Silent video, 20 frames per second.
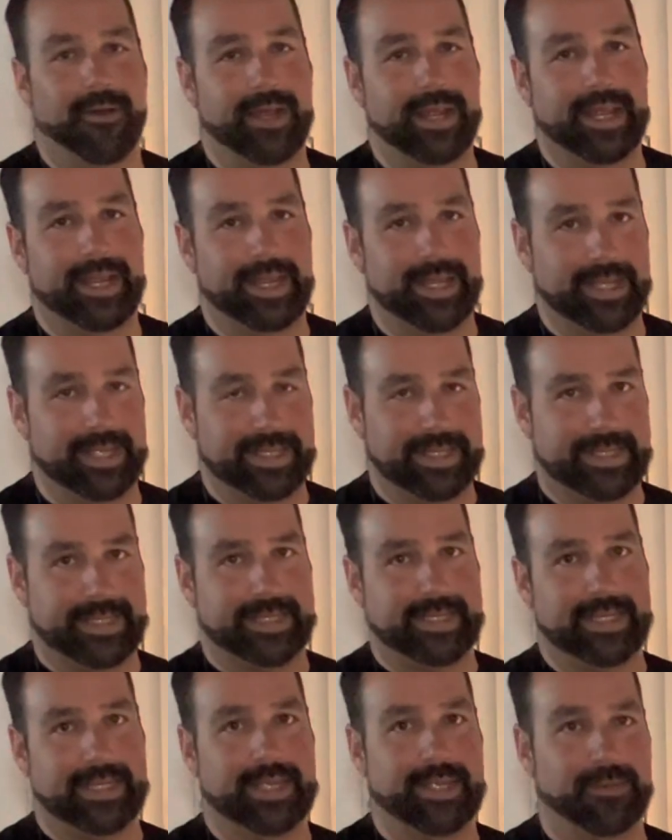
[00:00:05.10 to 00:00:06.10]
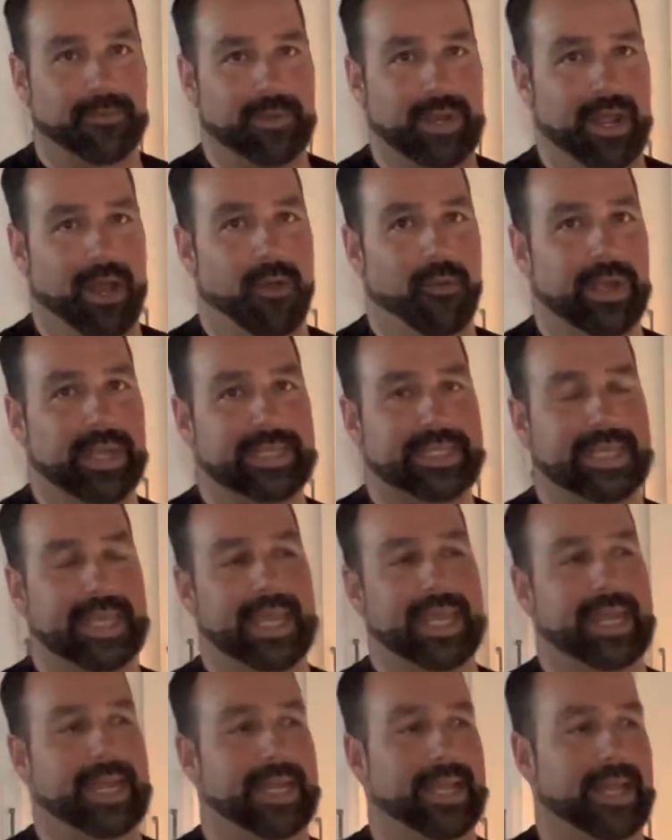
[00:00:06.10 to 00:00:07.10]
is we always
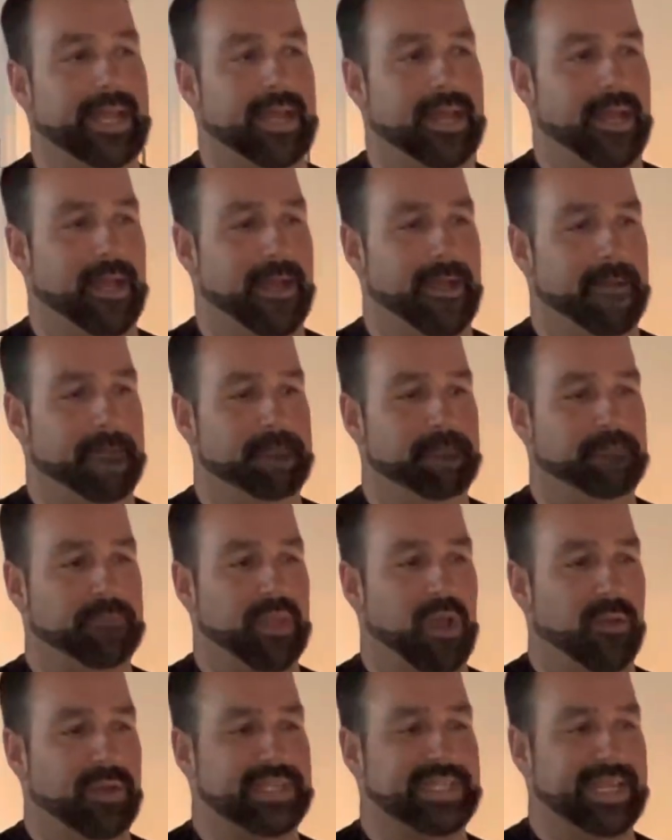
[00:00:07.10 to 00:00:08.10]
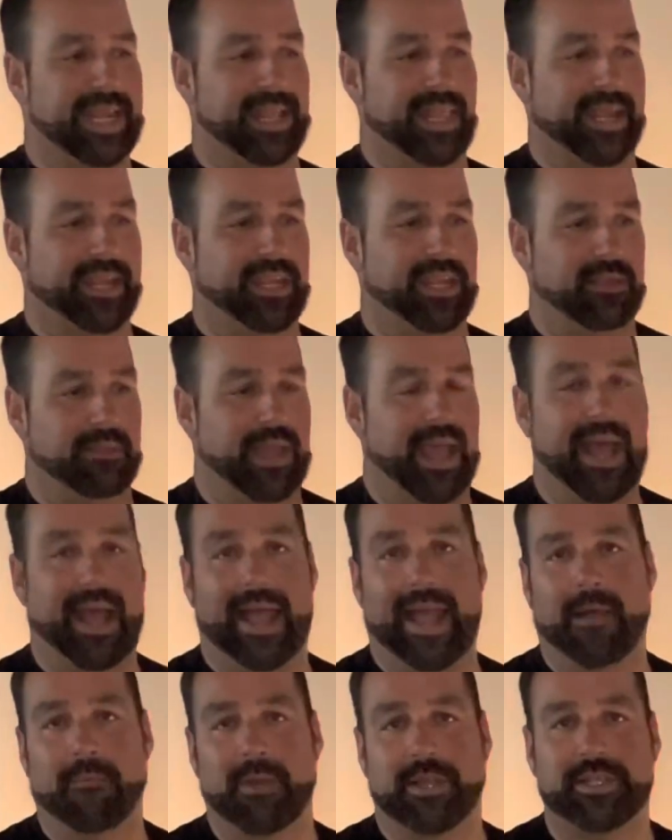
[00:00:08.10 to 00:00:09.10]
get, I always say like
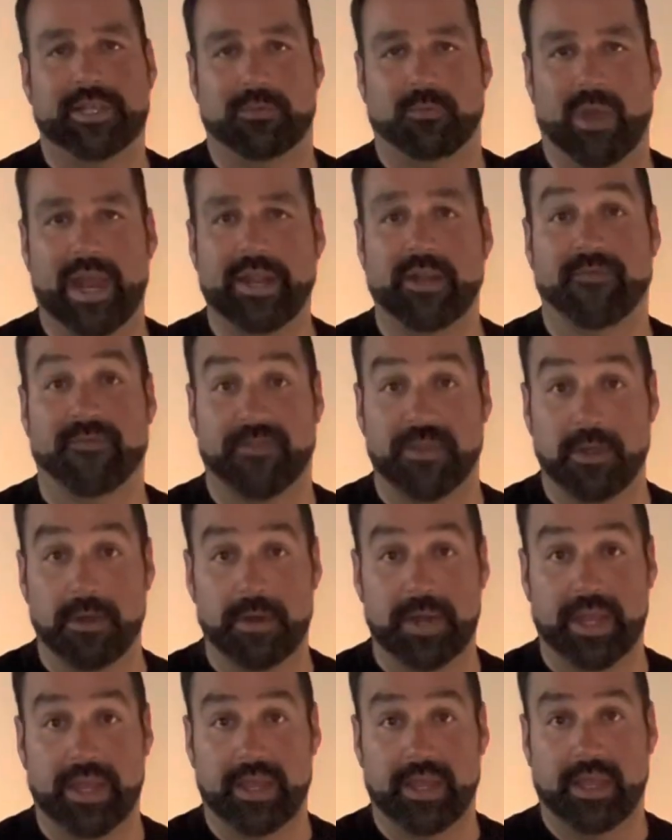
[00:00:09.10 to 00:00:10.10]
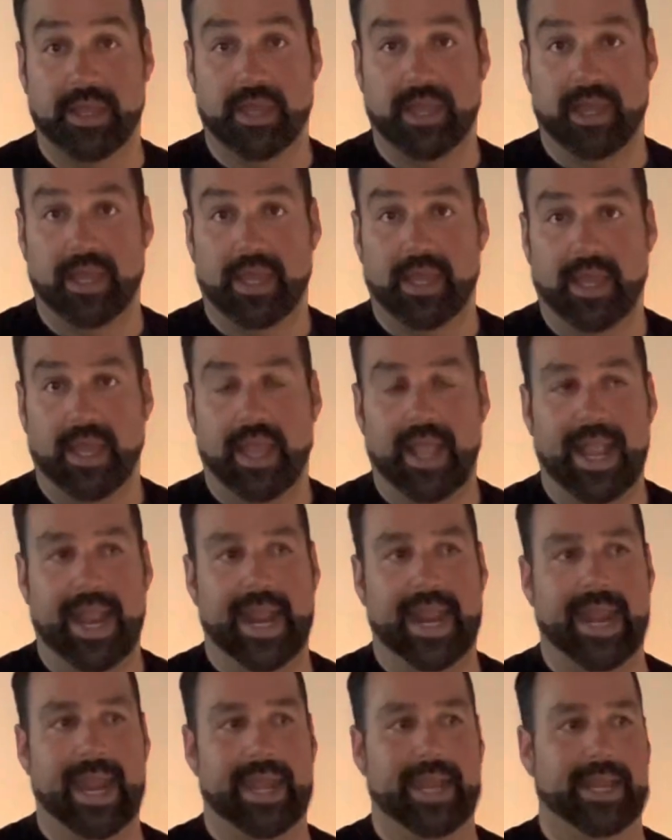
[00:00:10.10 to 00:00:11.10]
how much you weigh your food,
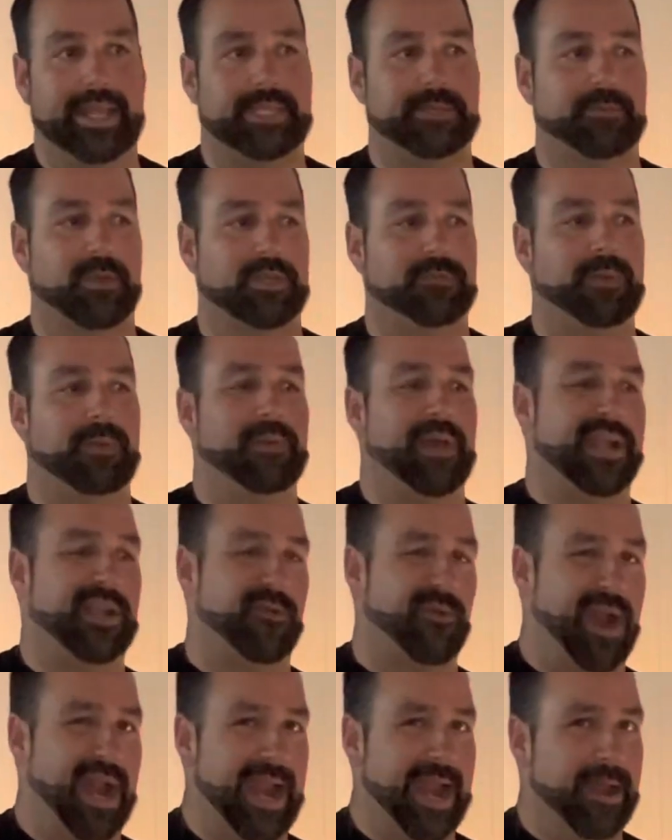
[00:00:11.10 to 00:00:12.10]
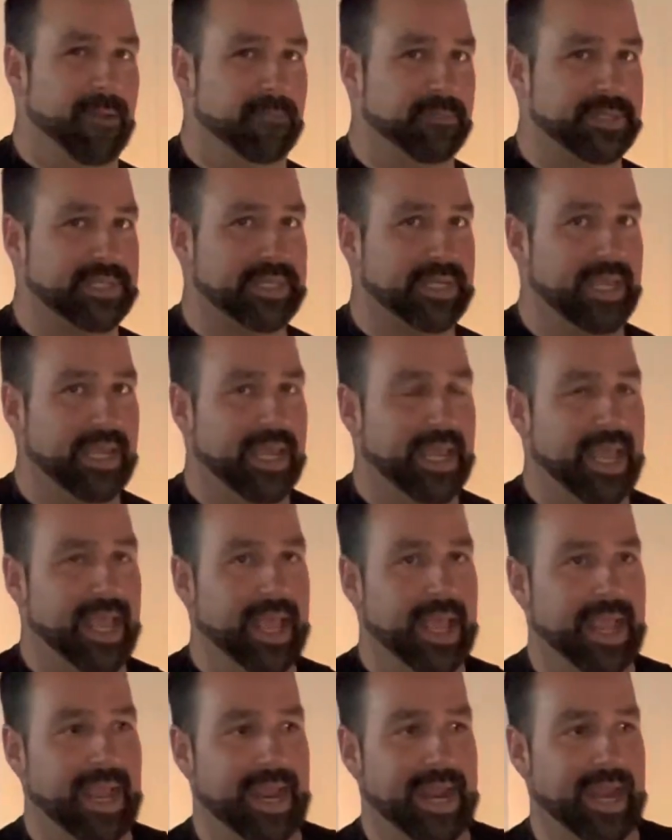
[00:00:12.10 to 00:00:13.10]
and it's supposed to be by grams.
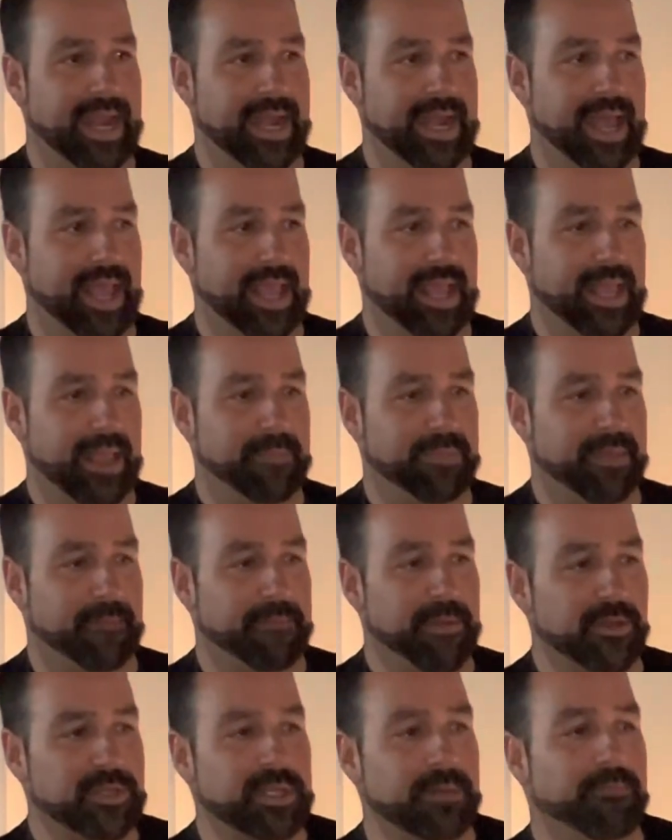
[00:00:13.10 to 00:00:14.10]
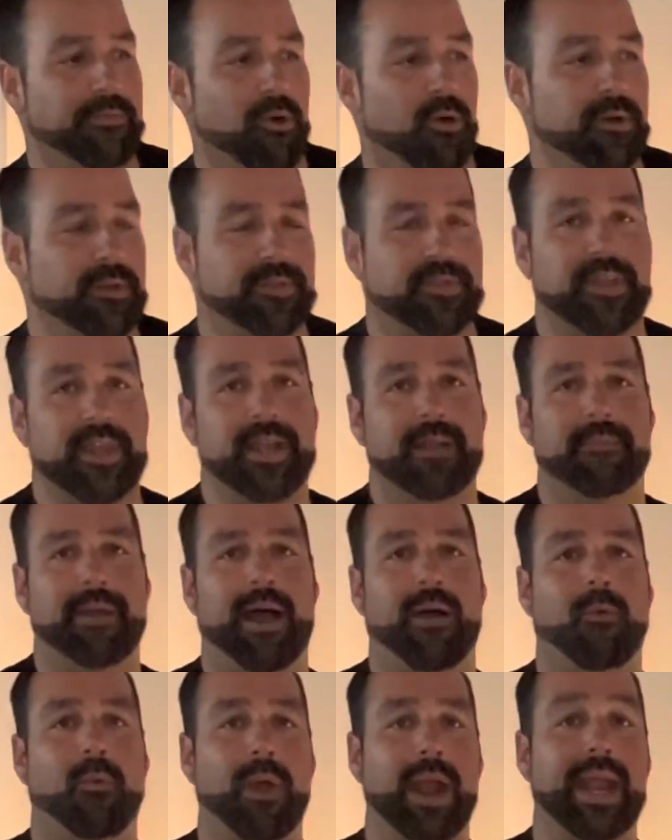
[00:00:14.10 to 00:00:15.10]
And the most important thing
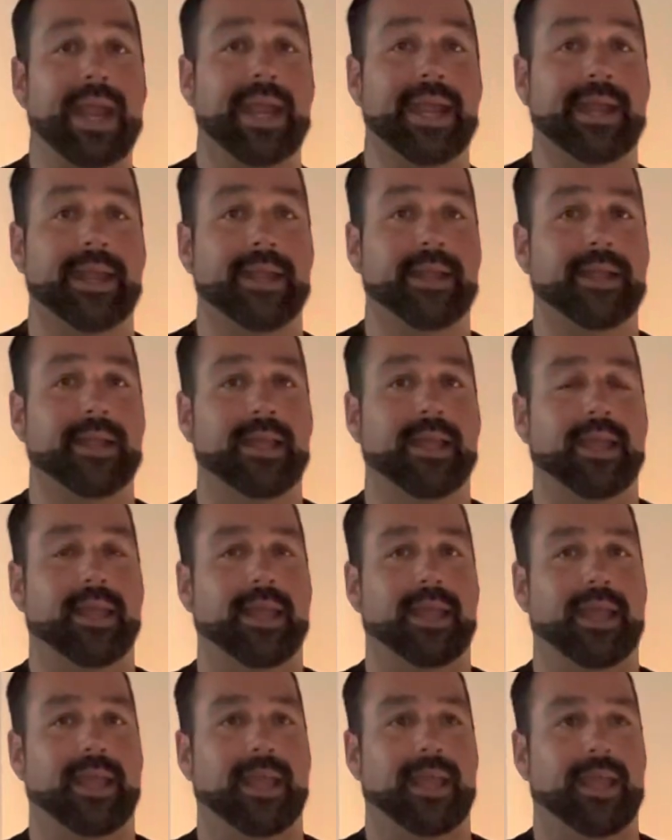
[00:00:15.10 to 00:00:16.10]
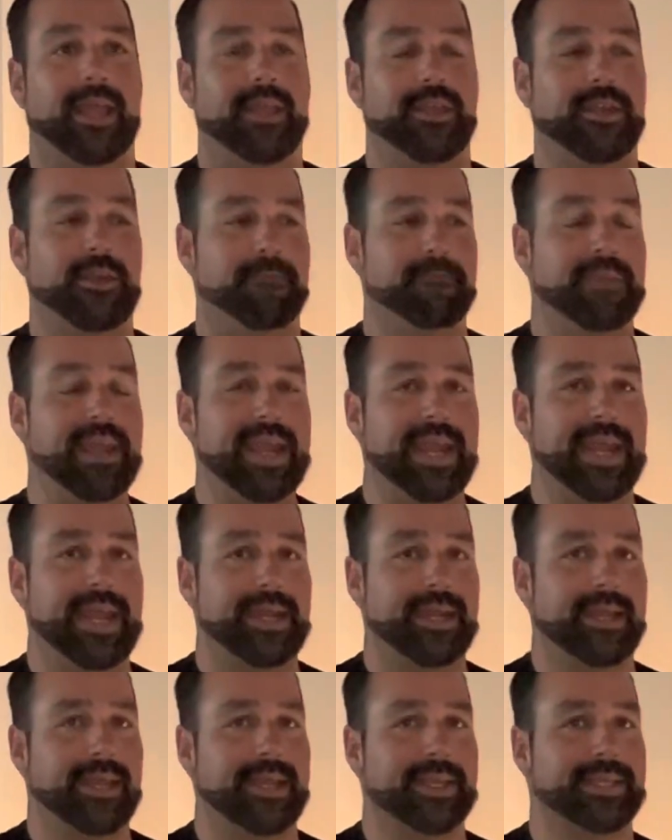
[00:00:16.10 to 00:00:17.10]
about weighing your meat
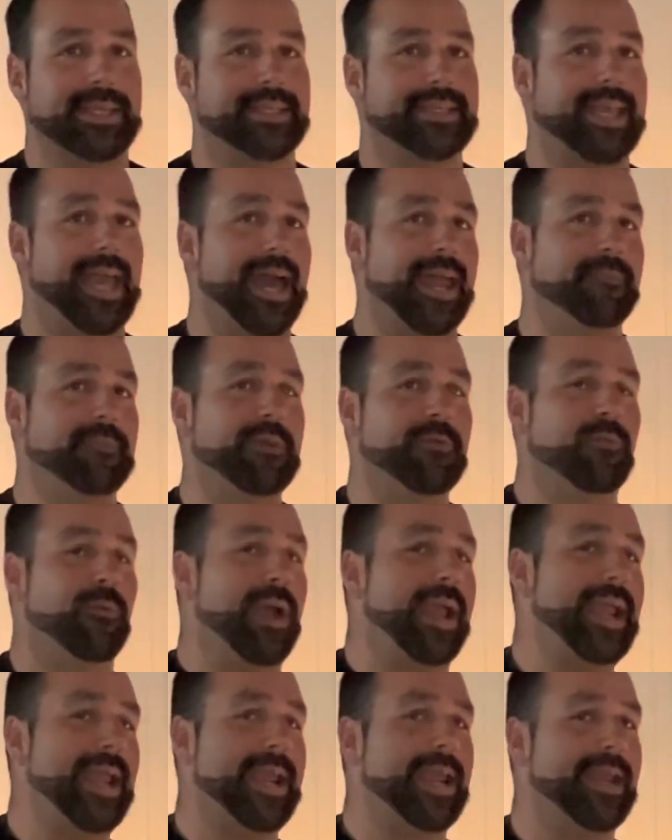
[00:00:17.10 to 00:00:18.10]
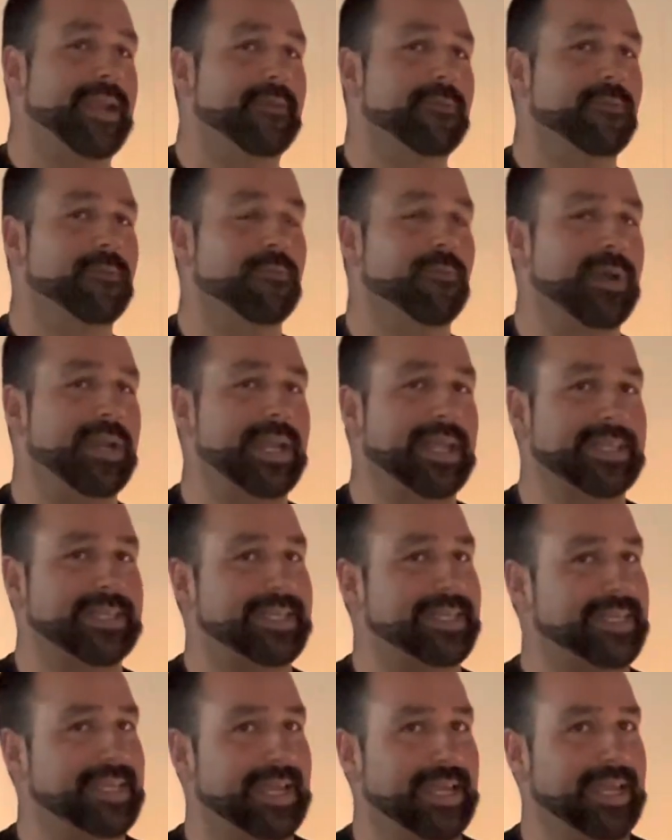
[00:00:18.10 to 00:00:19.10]
is it's got to be weighed when
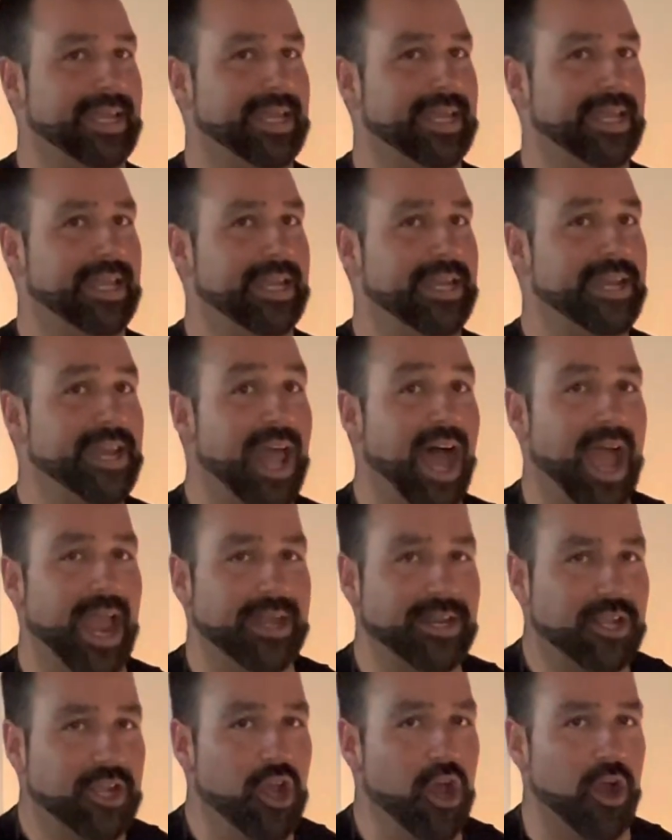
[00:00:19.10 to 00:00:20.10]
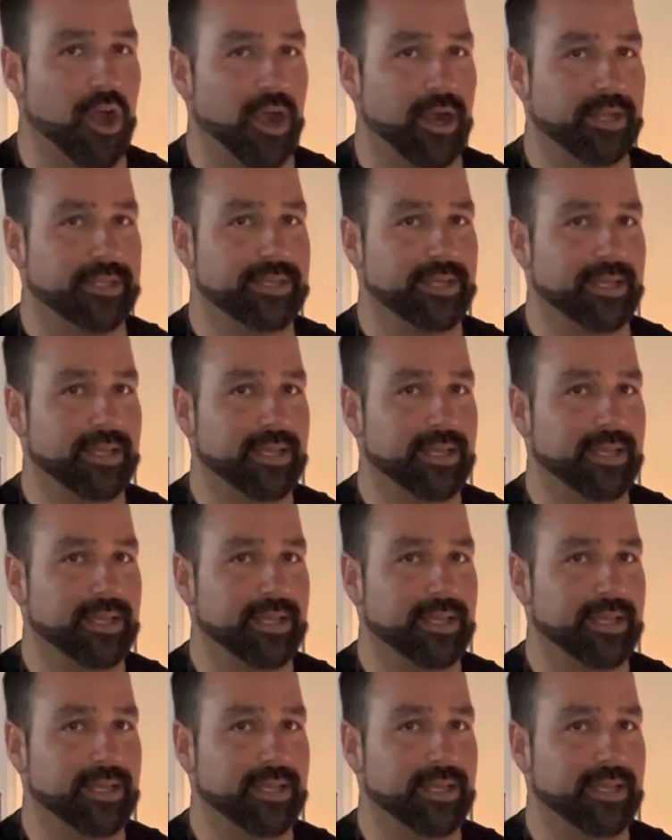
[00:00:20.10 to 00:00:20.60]
it's not cooked.